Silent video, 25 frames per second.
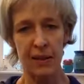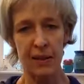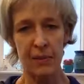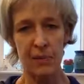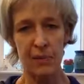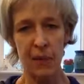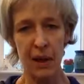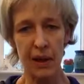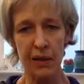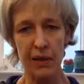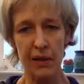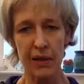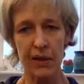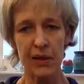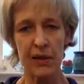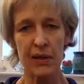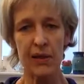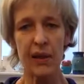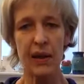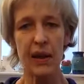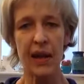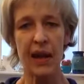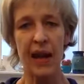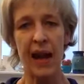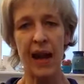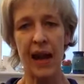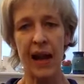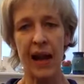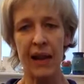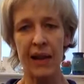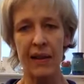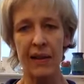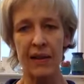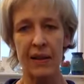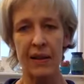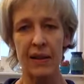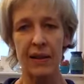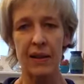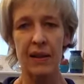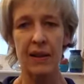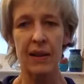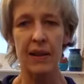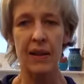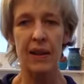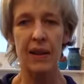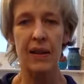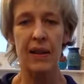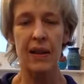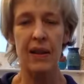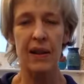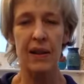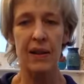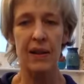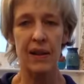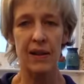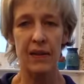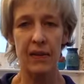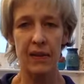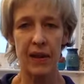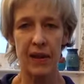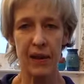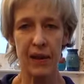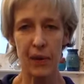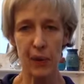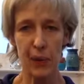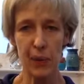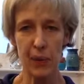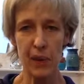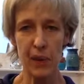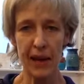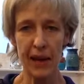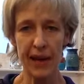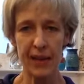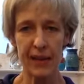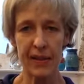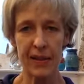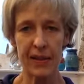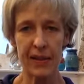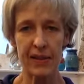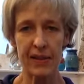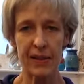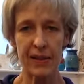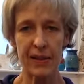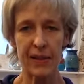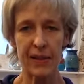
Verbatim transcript: as much as you can, giving your weight to